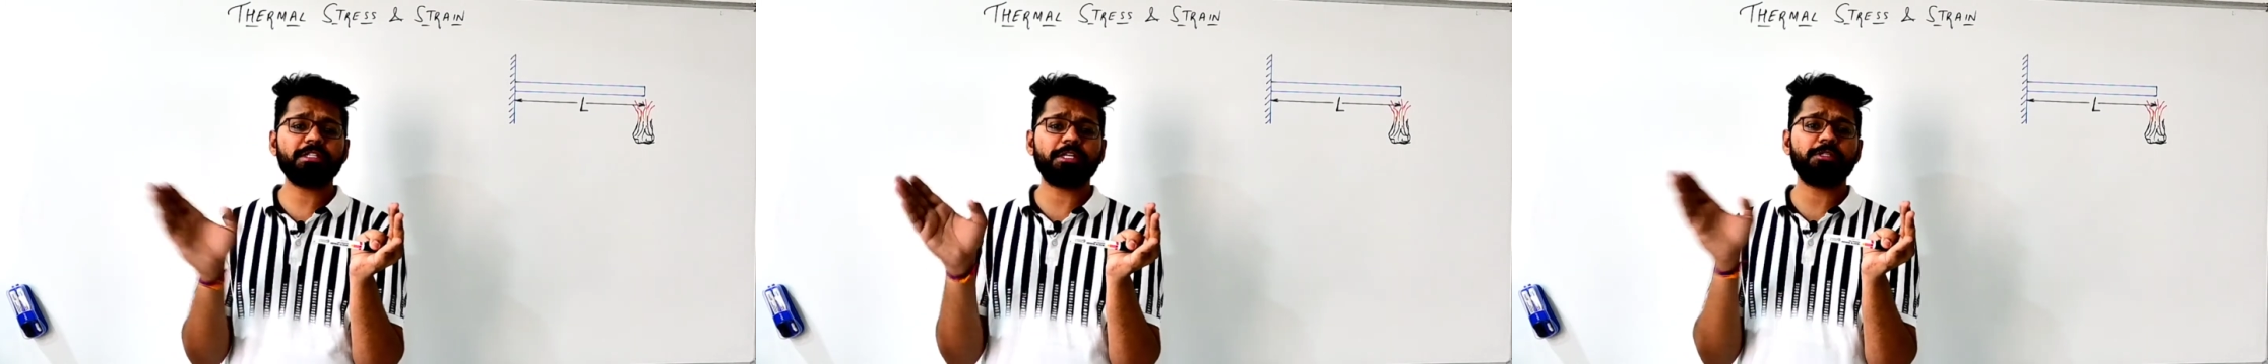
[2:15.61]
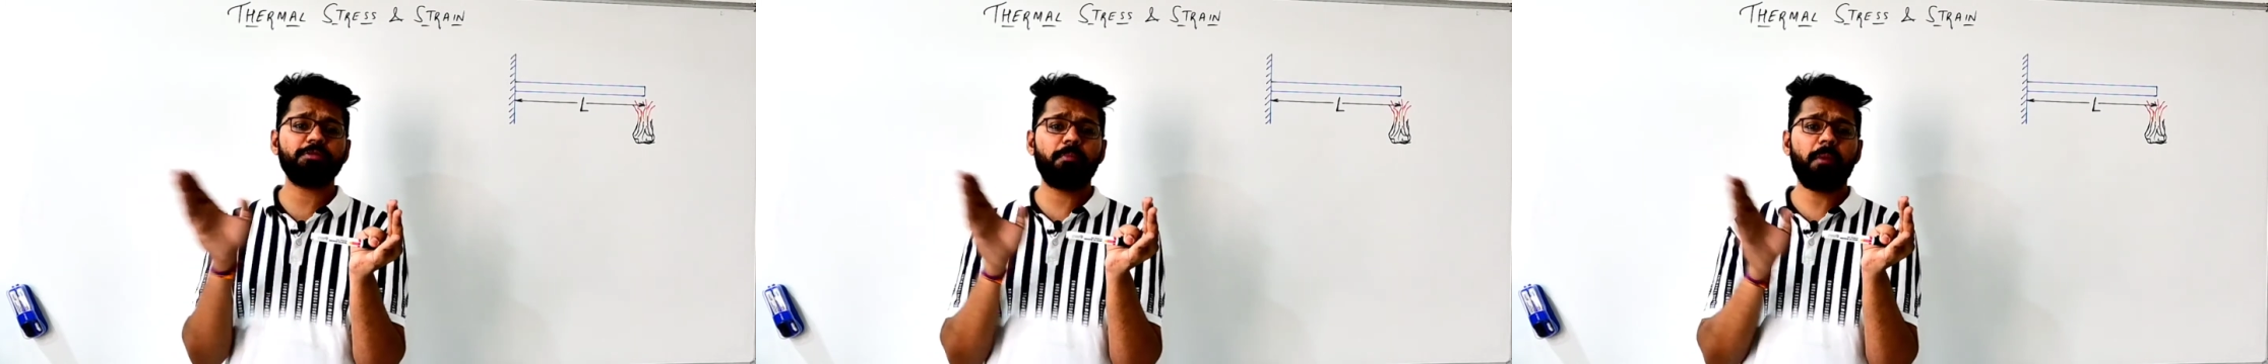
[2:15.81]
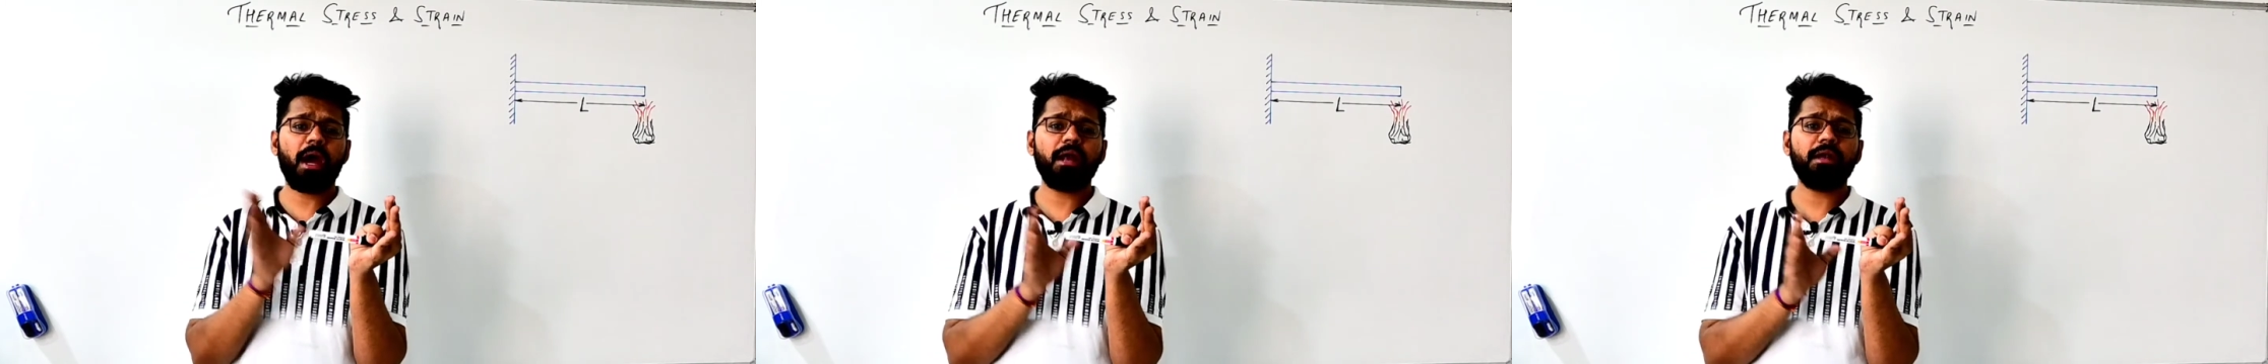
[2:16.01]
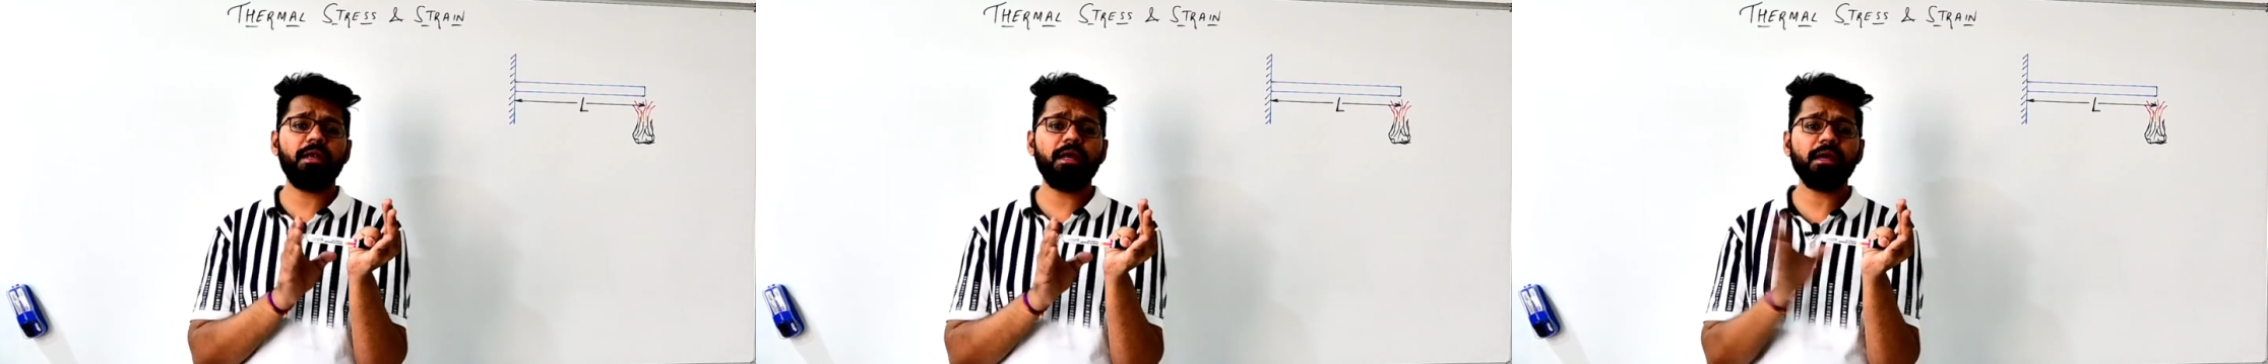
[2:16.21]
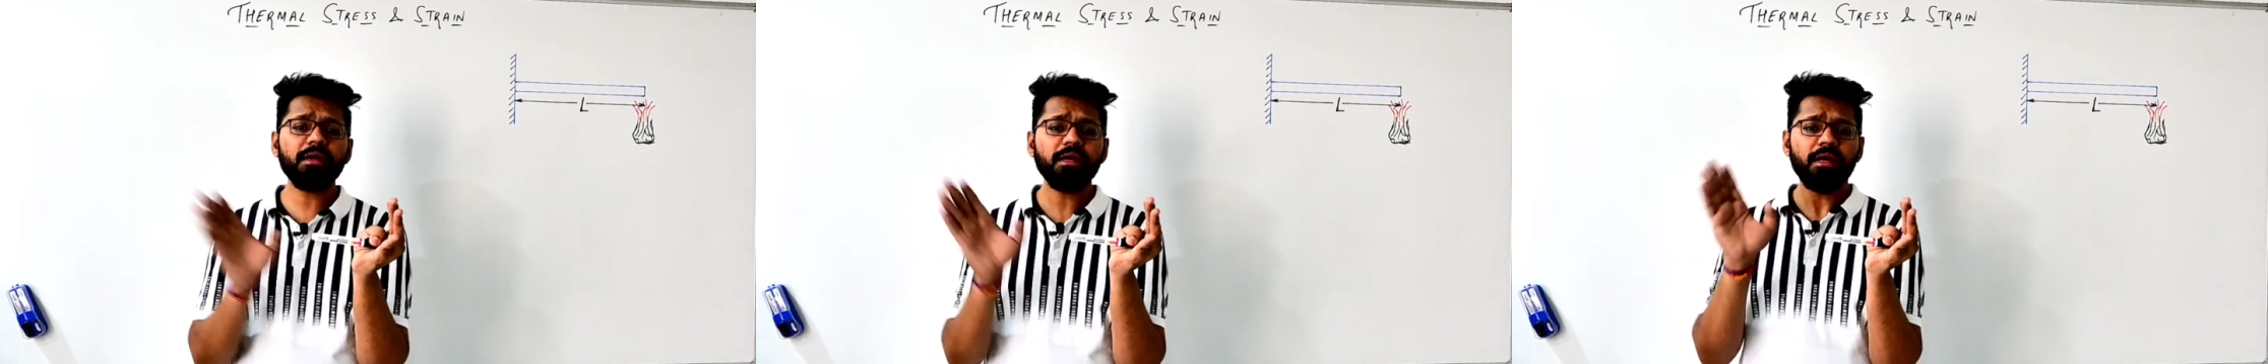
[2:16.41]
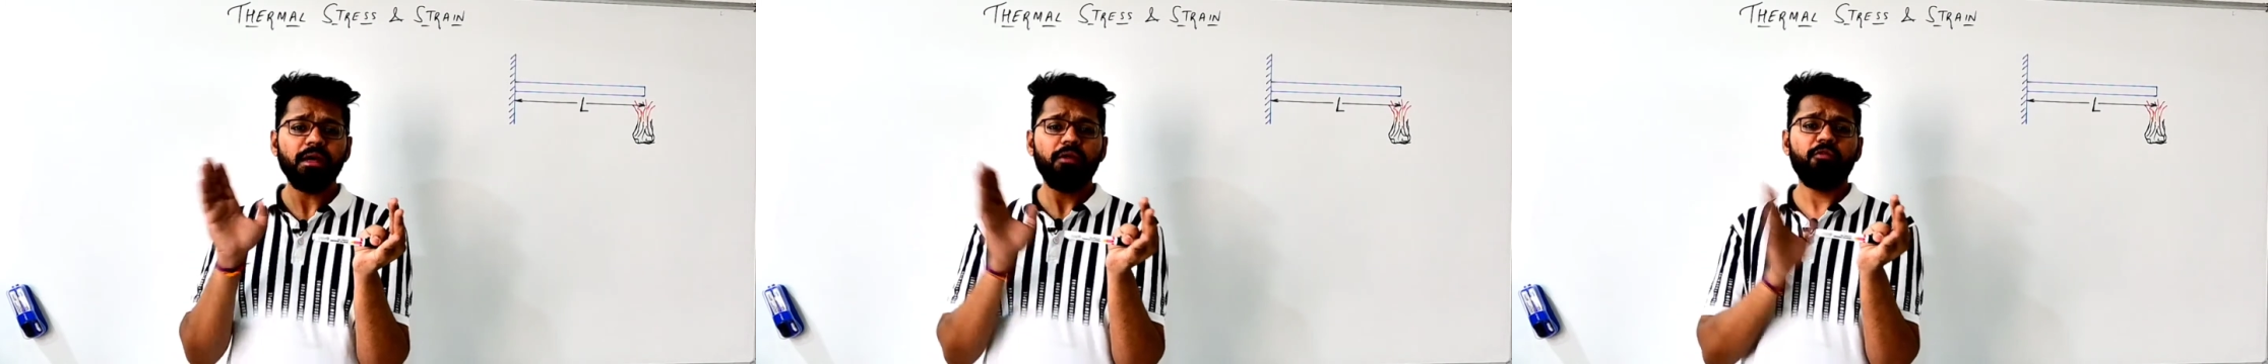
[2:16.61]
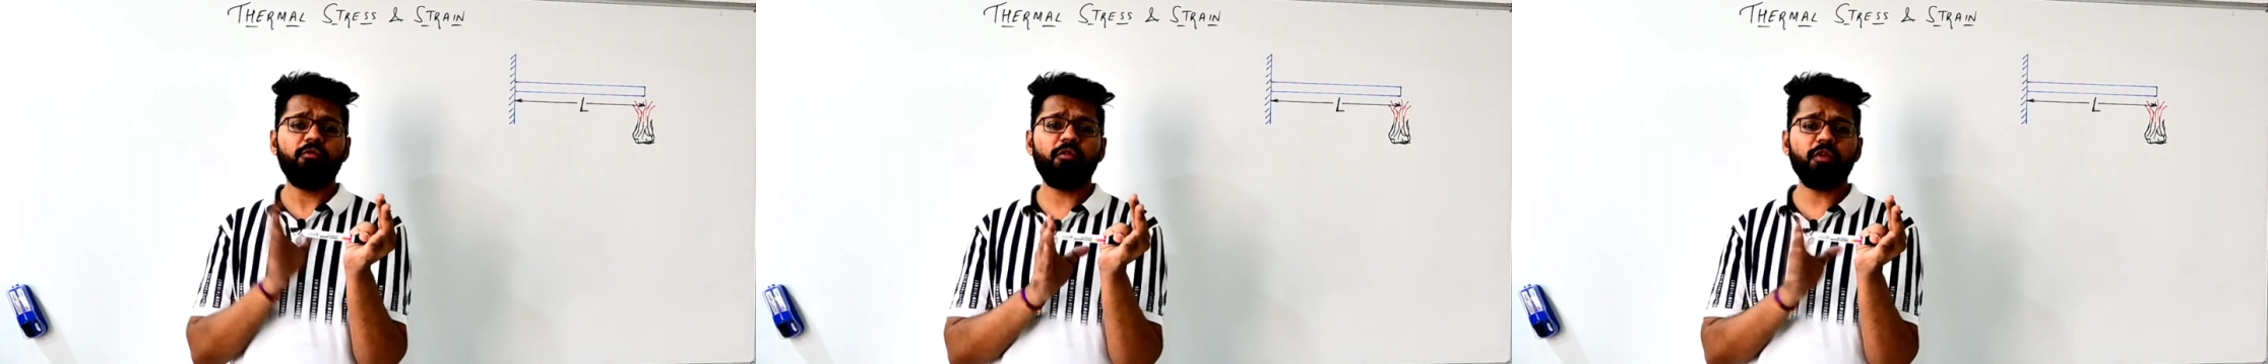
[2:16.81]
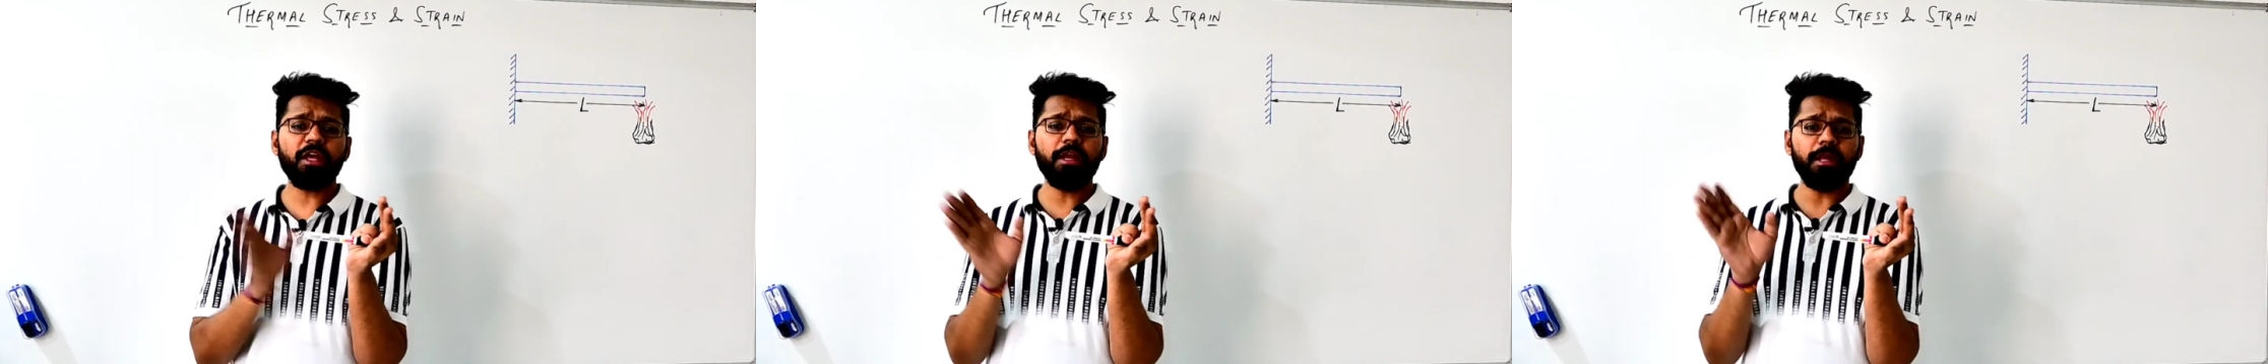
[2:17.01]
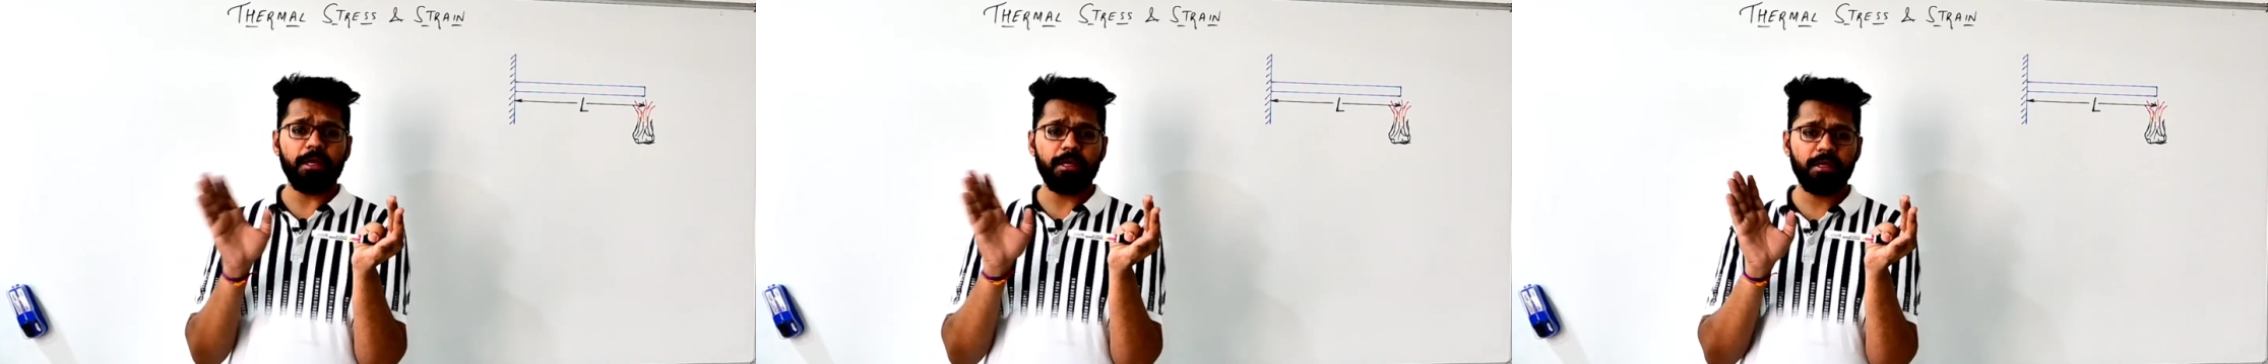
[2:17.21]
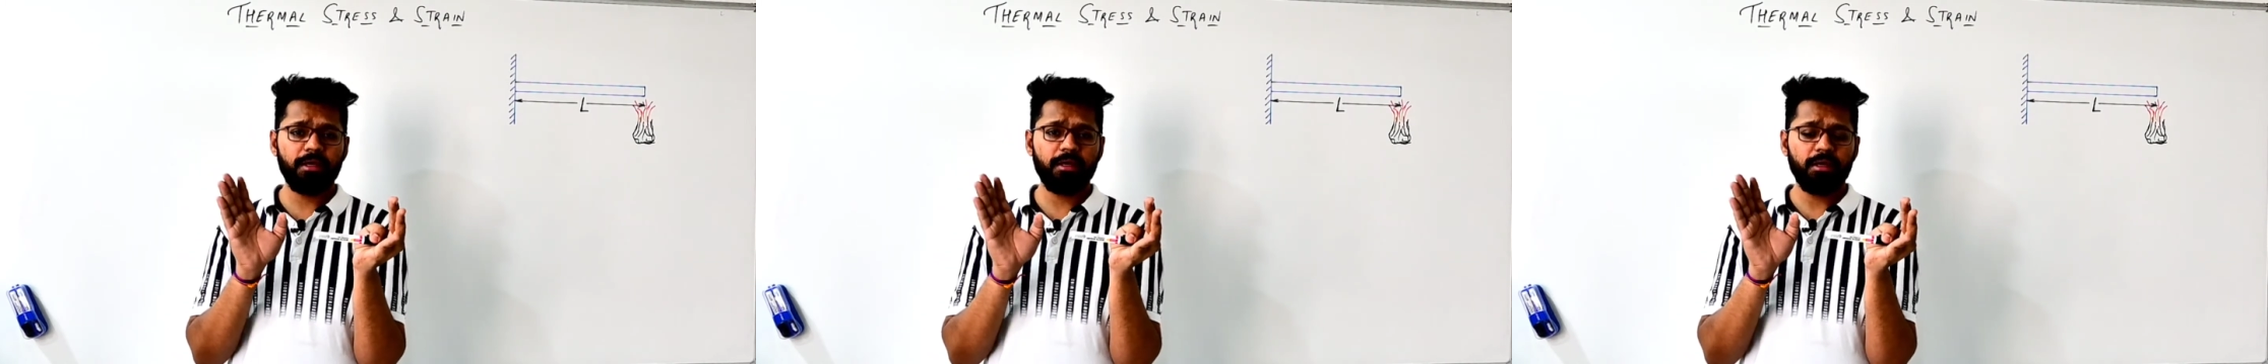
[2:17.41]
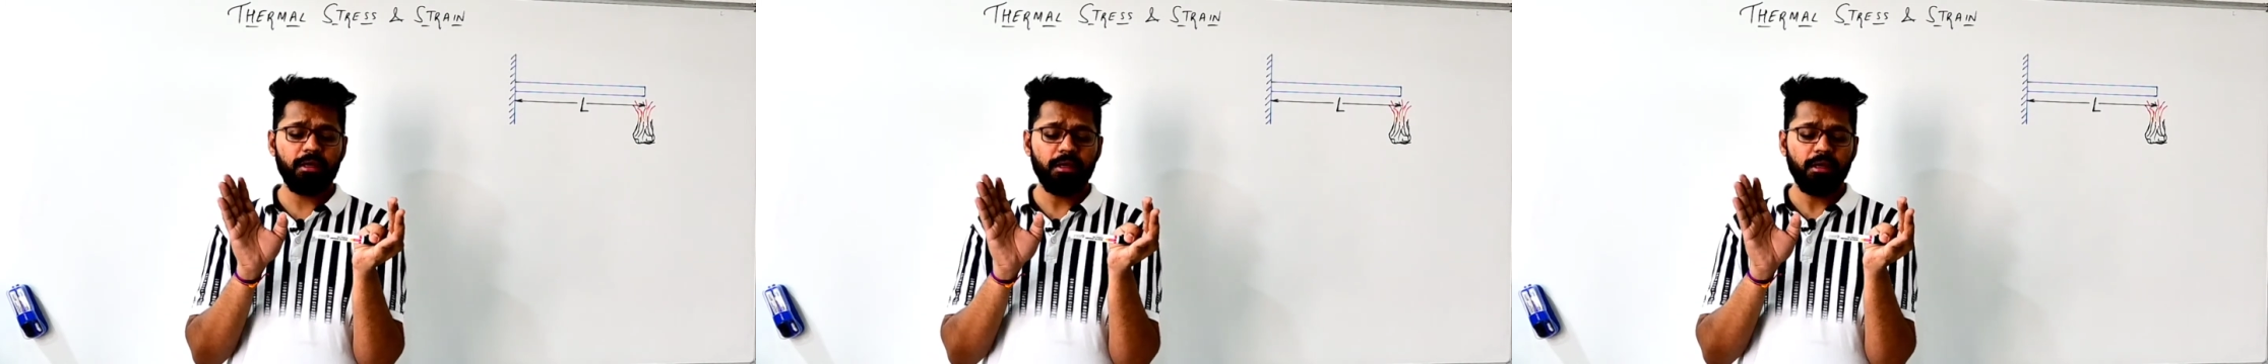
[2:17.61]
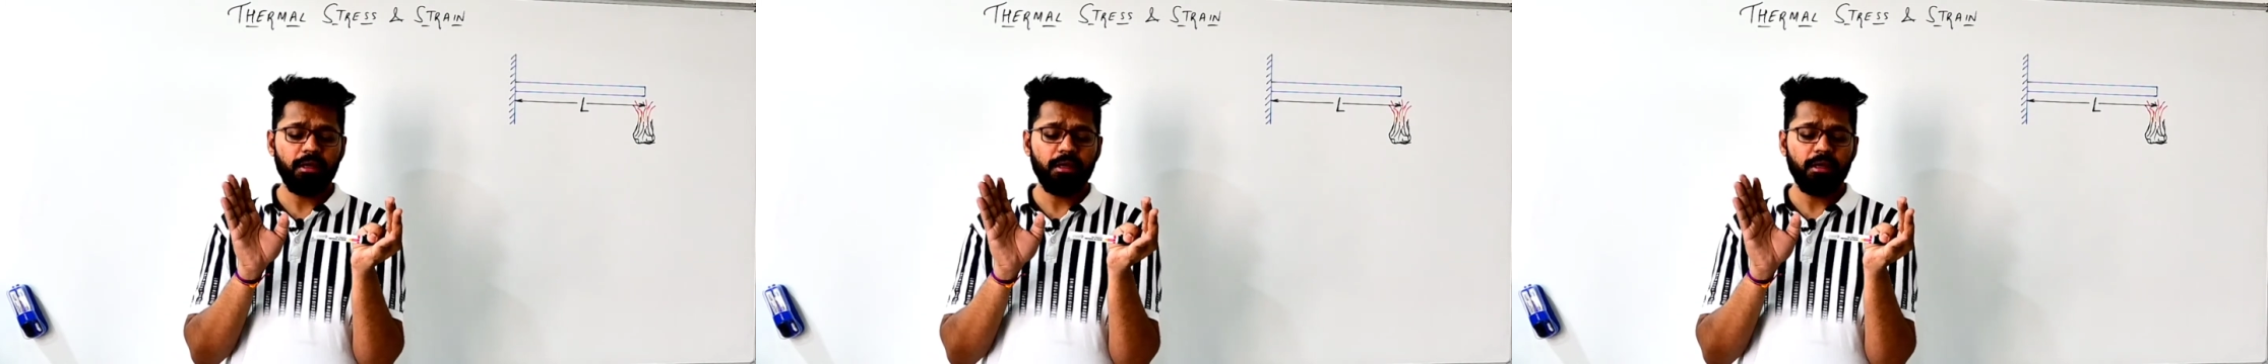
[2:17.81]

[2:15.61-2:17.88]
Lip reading: expanding freely.